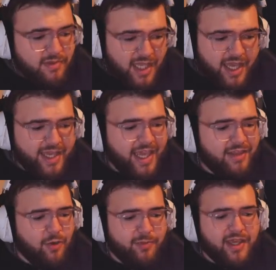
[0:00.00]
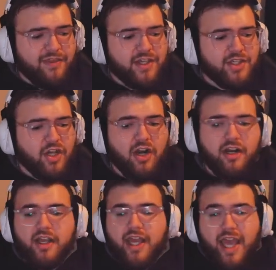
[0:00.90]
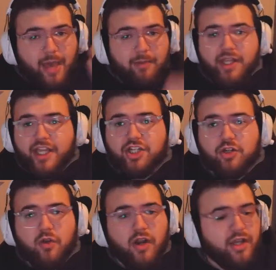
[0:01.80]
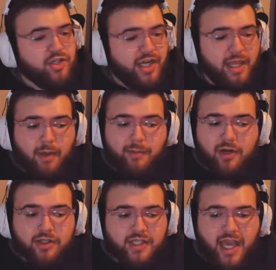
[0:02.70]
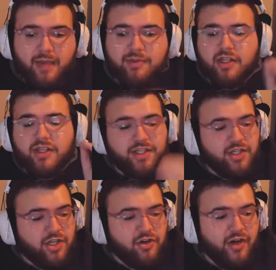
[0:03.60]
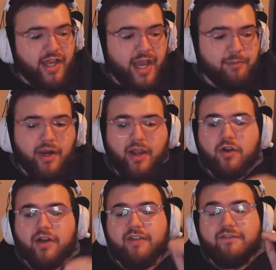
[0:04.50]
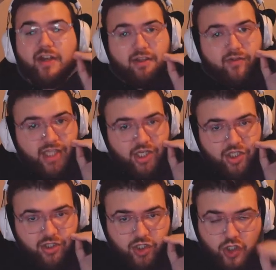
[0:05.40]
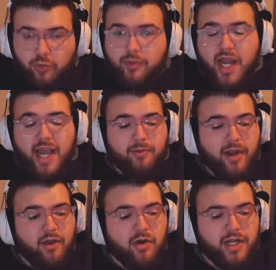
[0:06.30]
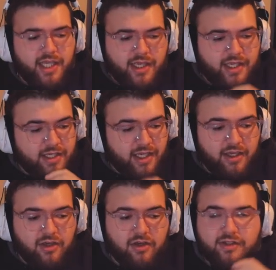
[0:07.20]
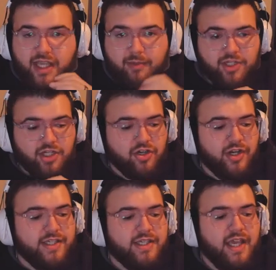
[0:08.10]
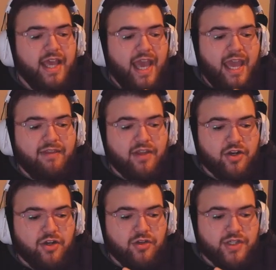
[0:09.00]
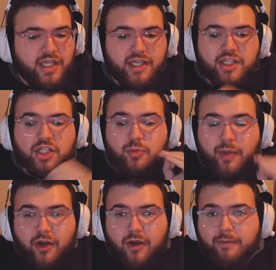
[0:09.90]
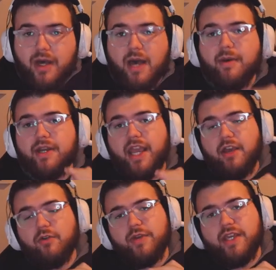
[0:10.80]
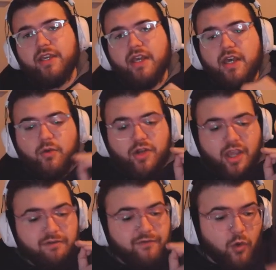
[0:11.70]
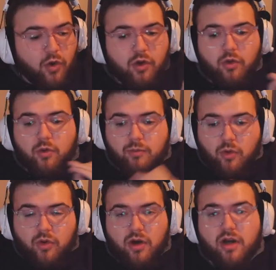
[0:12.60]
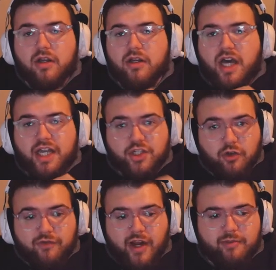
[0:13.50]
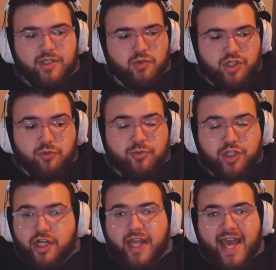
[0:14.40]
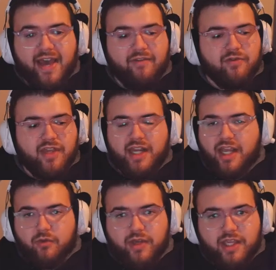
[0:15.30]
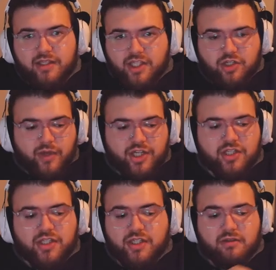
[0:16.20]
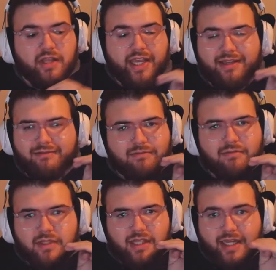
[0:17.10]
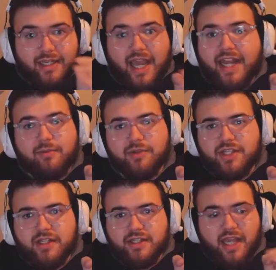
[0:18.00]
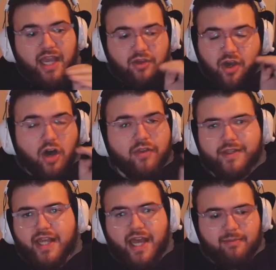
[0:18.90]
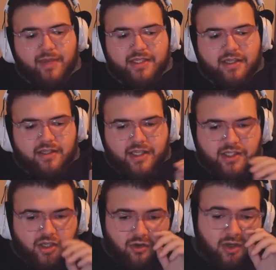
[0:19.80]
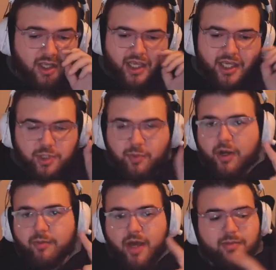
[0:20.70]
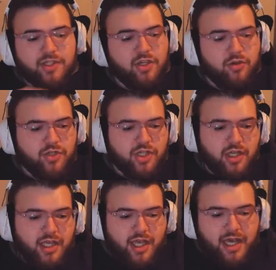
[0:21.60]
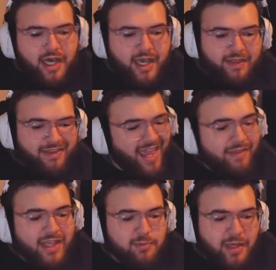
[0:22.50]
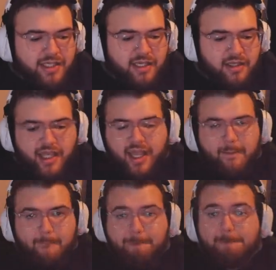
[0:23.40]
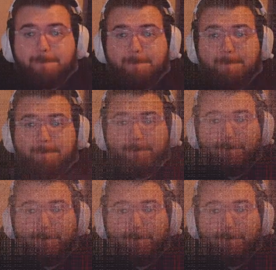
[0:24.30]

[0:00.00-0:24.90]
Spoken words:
Again, your big things are Immolation Aura, try to keep up at all times. Elysian Decree, high priority. Fell Devastation, super high priority. It's a heal, damage increase. And then you're using Spirit Bomb on AoE when you have 4 or more soul fragments, which you should have in AoE situations like 90% of the time, all the time, basically. So Spirit Bomb is huge. And yeah, that's basically it. Thank you